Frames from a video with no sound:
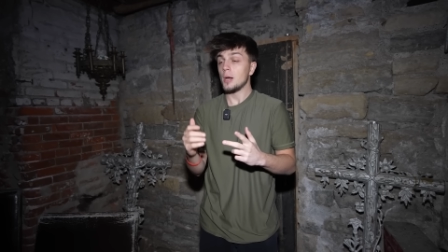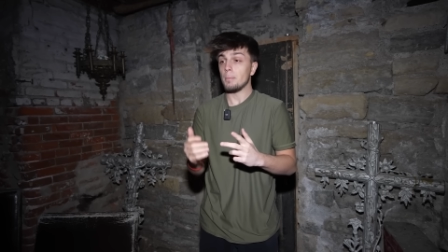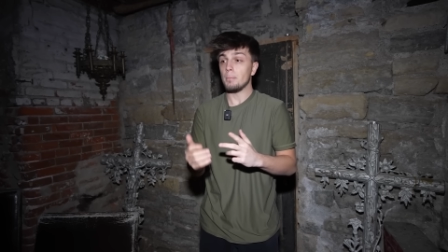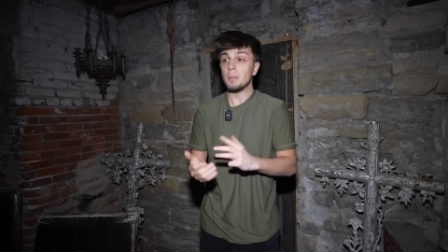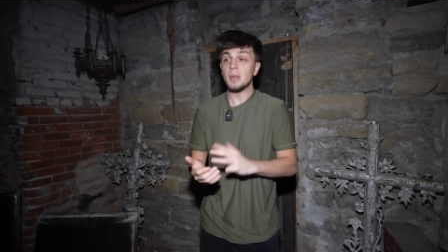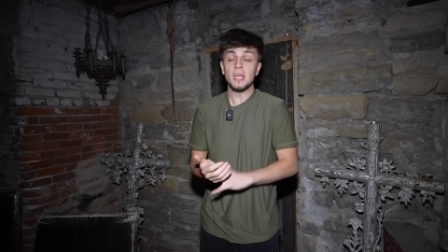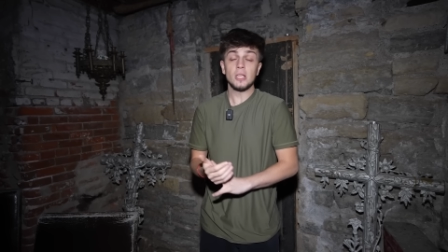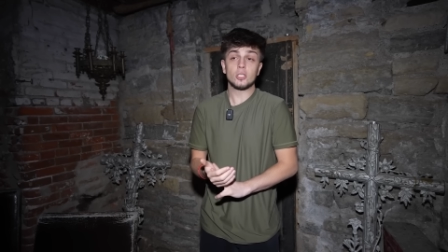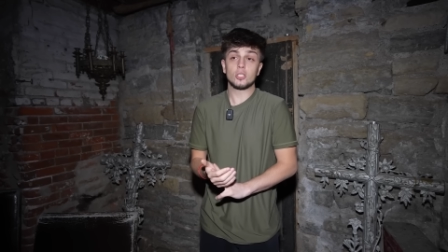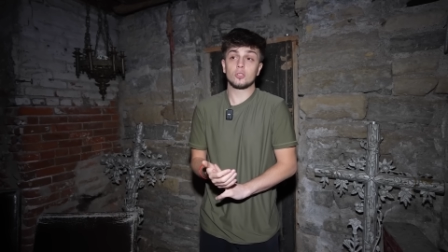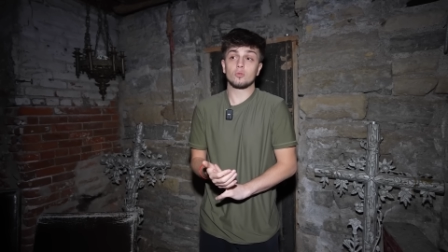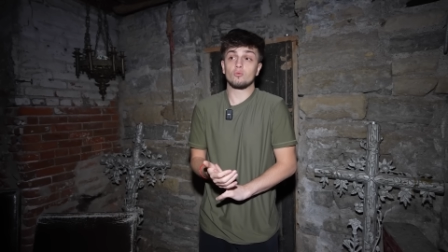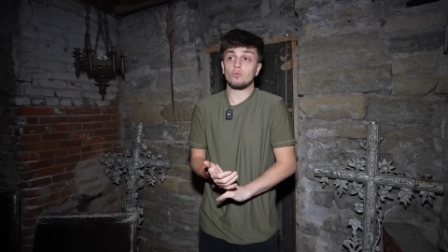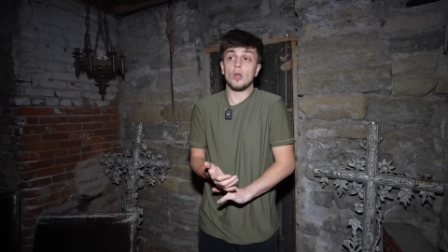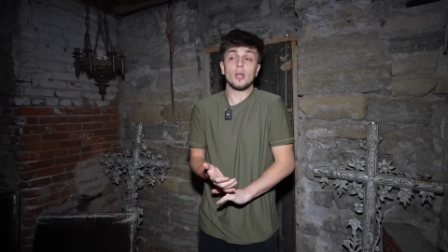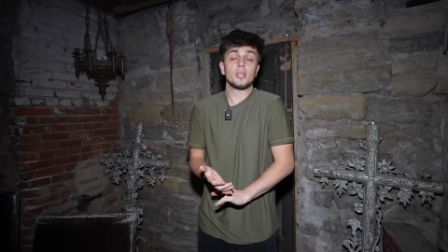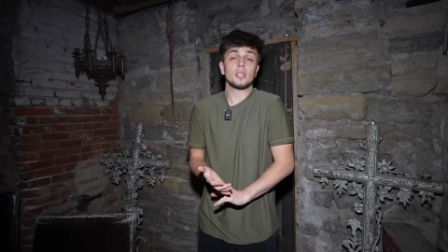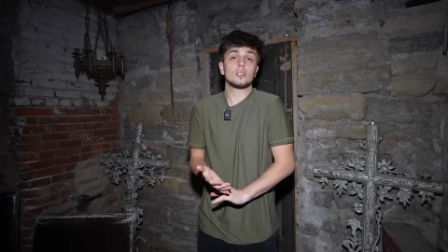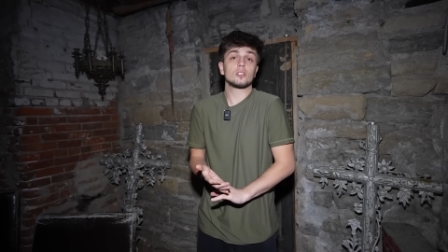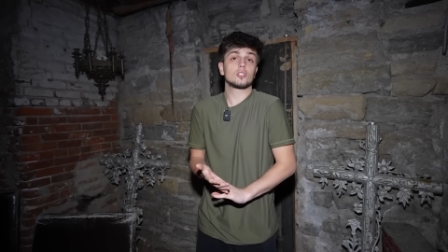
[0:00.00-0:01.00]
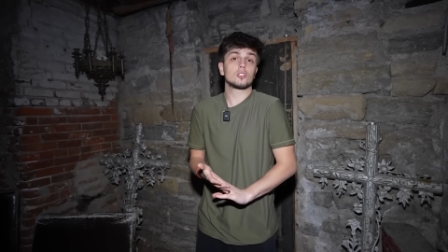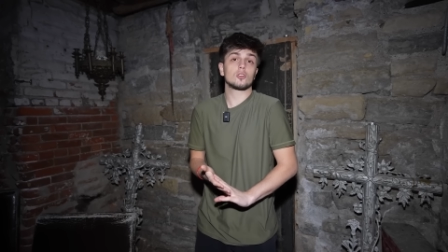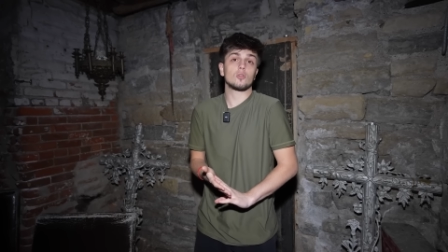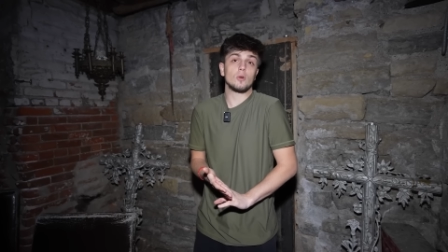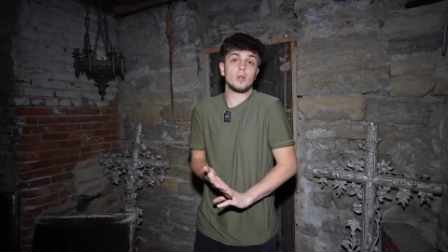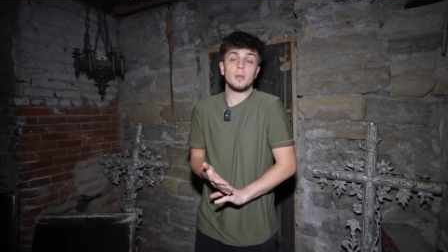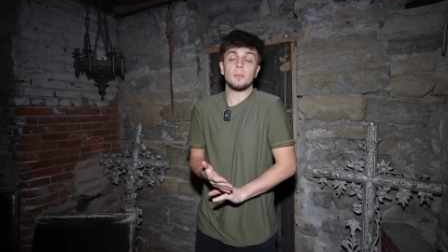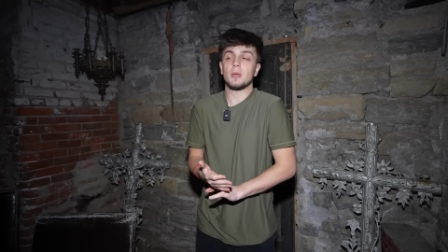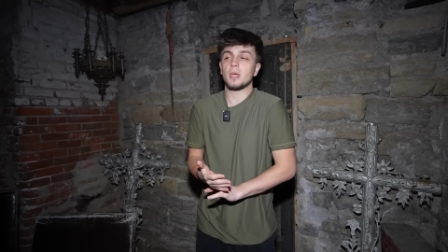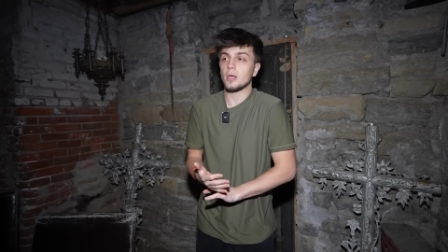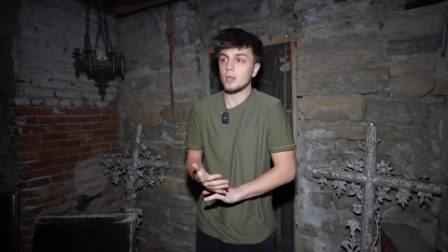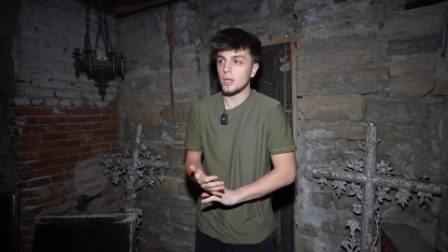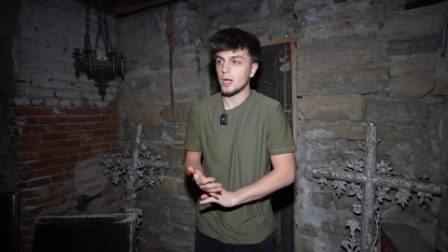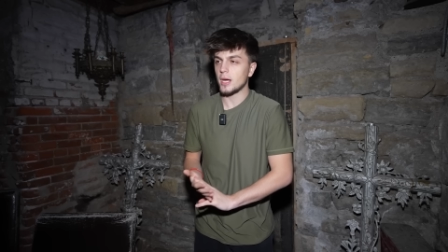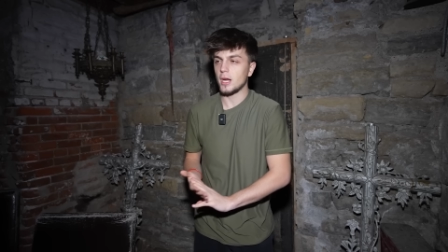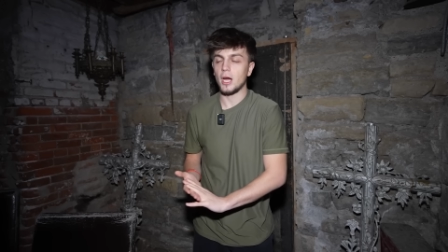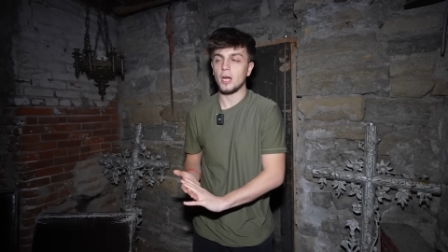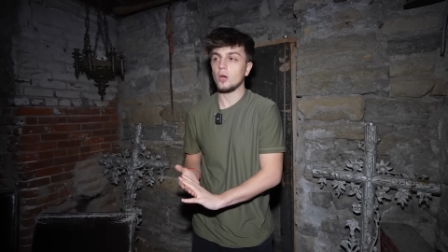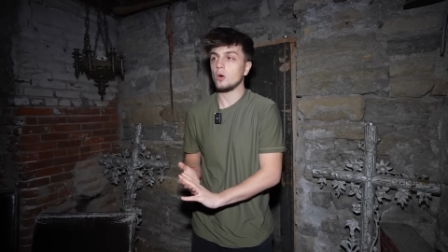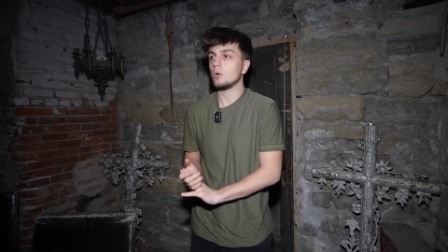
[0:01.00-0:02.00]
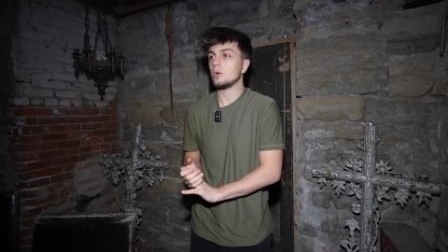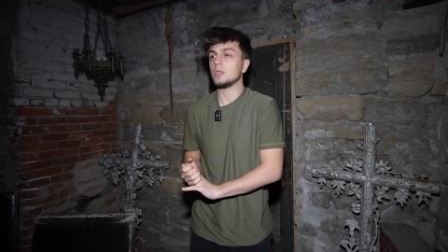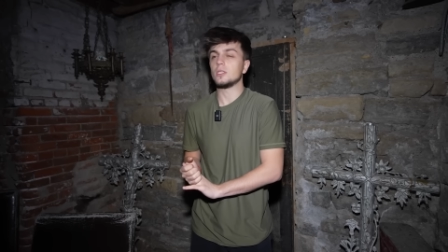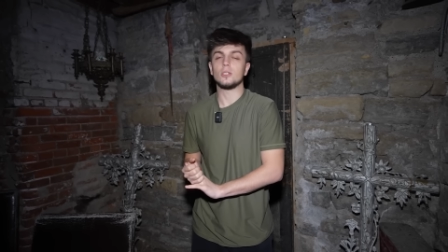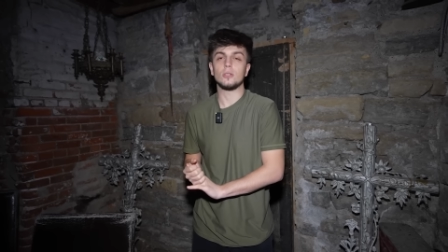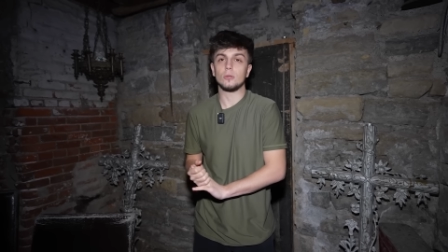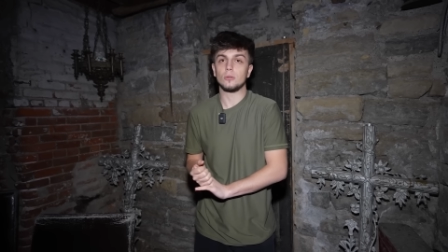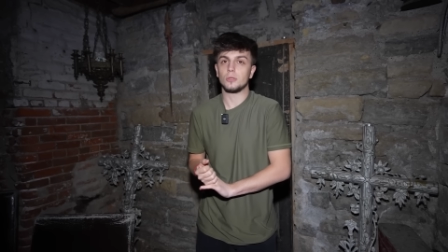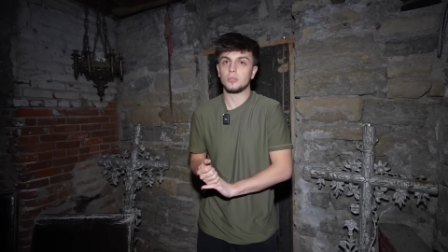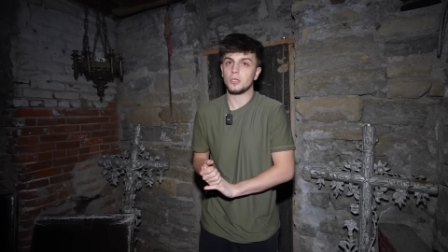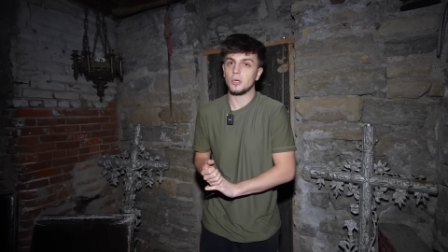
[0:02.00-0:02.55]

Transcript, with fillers: me running, screaming like I always do.